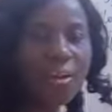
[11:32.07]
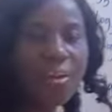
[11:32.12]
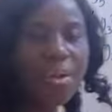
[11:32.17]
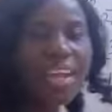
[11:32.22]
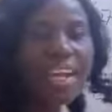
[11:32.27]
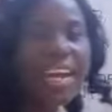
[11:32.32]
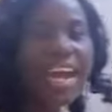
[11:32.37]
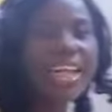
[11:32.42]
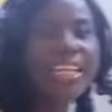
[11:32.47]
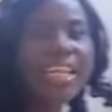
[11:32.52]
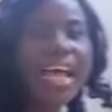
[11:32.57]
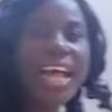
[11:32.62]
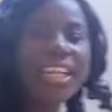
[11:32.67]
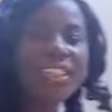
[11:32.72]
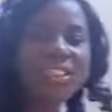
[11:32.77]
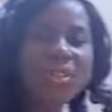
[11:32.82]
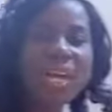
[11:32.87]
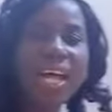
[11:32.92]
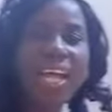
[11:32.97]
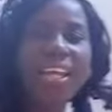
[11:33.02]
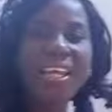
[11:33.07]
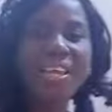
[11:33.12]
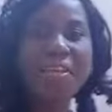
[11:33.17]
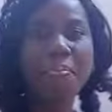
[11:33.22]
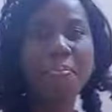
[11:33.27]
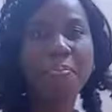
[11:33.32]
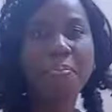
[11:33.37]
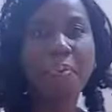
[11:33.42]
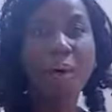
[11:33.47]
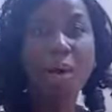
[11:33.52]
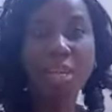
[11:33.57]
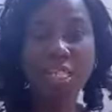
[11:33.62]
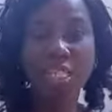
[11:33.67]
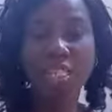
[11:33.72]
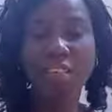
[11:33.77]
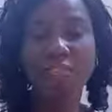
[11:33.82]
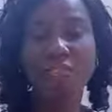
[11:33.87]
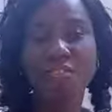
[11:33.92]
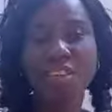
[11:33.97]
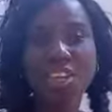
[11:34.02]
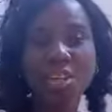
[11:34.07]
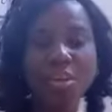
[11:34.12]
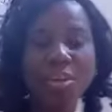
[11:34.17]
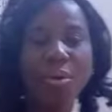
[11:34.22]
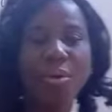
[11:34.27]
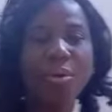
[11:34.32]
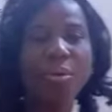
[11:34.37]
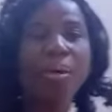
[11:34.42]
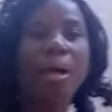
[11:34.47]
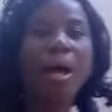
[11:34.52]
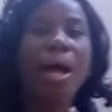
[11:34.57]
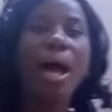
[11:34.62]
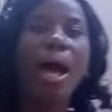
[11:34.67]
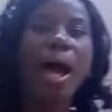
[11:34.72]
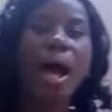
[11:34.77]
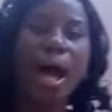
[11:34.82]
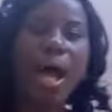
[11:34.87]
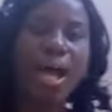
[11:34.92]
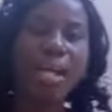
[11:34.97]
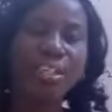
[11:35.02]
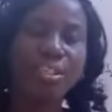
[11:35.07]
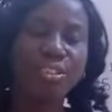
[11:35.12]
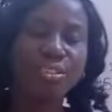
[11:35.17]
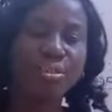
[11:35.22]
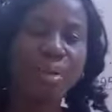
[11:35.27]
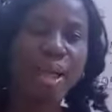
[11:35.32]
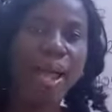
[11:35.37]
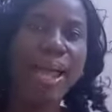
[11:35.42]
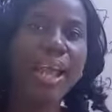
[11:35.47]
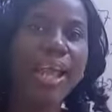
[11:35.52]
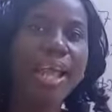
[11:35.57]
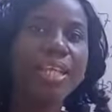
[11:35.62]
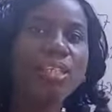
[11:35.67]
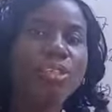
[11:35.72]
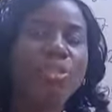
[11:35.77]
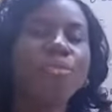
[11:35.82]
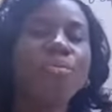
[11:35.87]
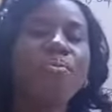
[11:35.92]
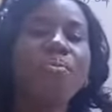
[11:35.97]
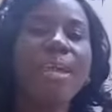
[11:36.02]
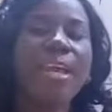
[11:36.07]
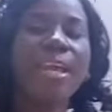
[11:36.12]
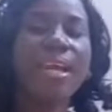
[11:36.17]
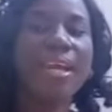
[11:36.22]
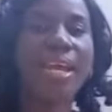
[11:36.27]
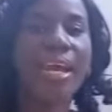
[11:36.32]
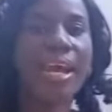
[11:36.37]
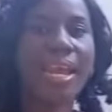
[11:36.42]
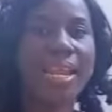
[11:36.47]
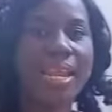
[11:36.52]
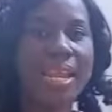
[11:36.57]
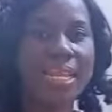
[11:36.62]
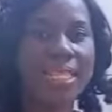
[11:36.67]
We can actually pause the video and try to make an